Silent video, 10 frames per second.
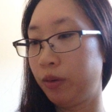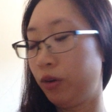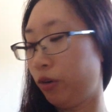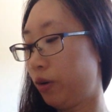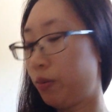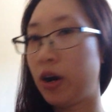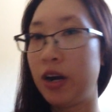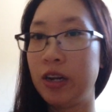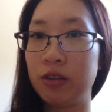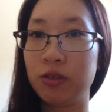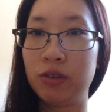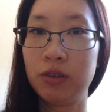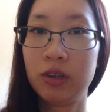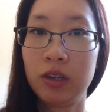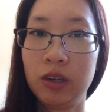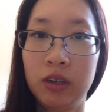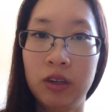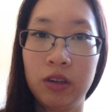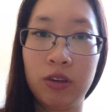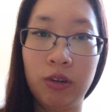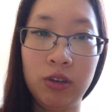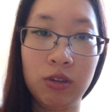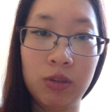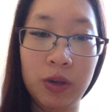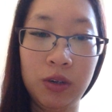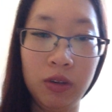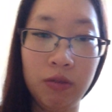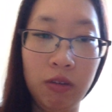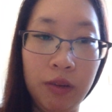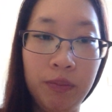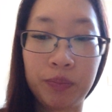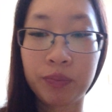going to parties or going to a special event.